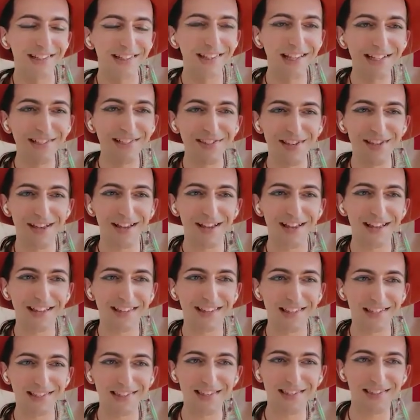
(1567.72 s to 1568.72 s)
Later,
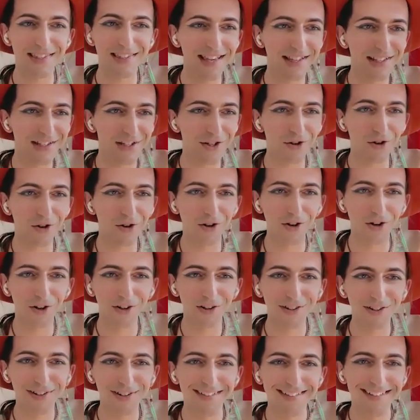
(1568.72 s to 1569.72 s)
this is in
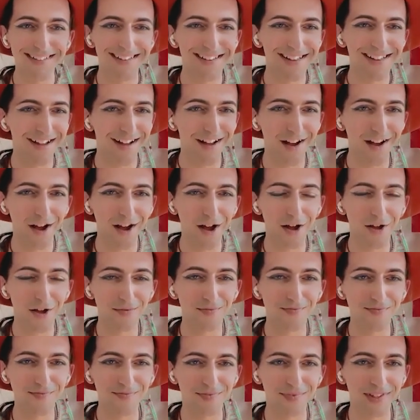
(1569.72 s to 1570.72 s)
your
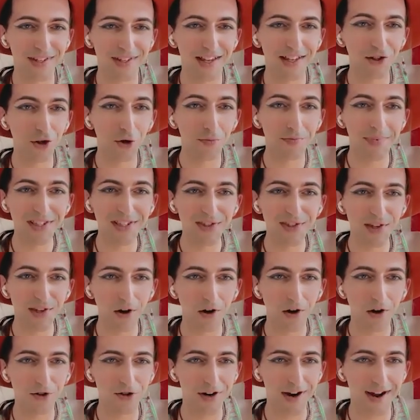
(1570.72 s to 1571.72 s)
minter
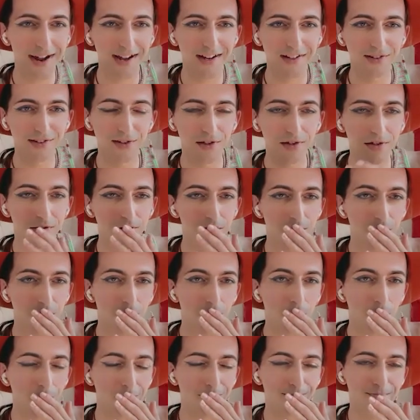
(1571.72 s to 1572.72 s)
contract, you can just
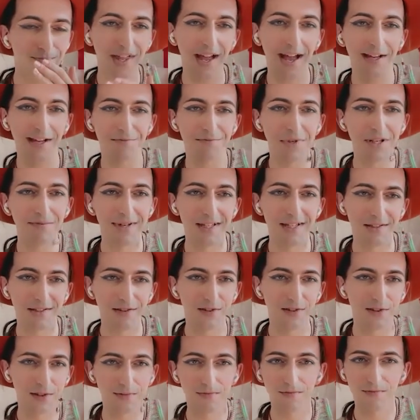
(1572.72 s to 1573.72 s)
call admin
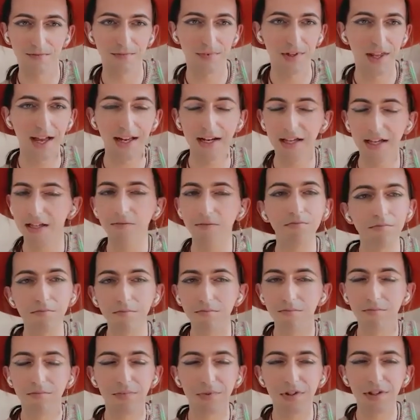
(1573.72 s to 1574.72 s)
mint, and
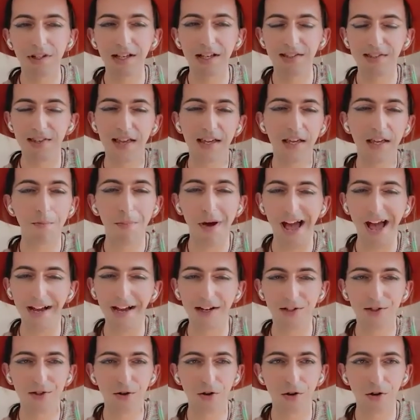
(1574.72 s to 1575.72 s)
it's like a
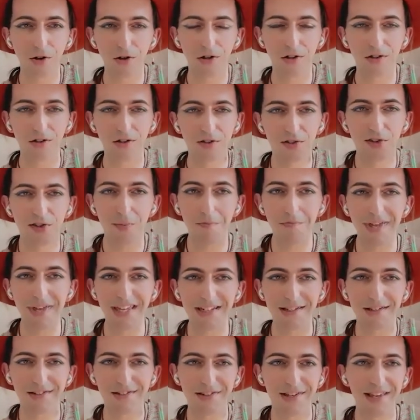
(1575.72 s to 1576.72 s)
backdoor to
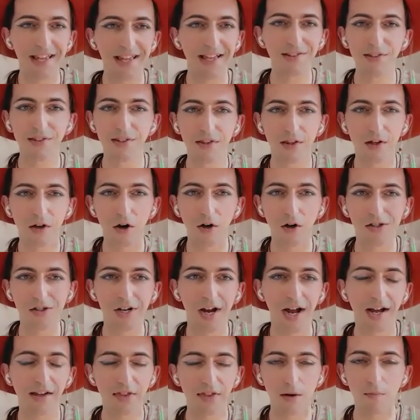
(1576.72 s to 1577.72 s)
mint into the
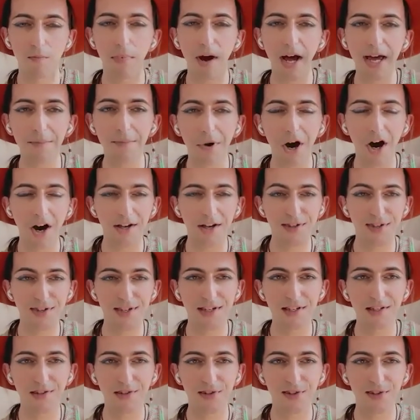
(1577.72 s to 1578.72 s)
contract that
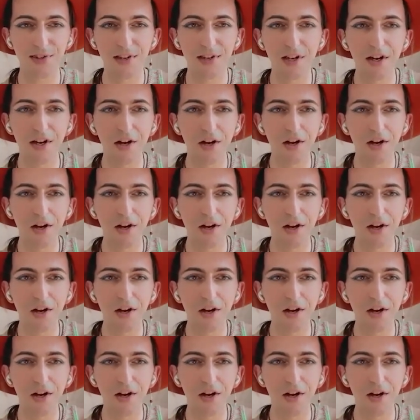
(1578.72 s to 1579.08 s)
bypasses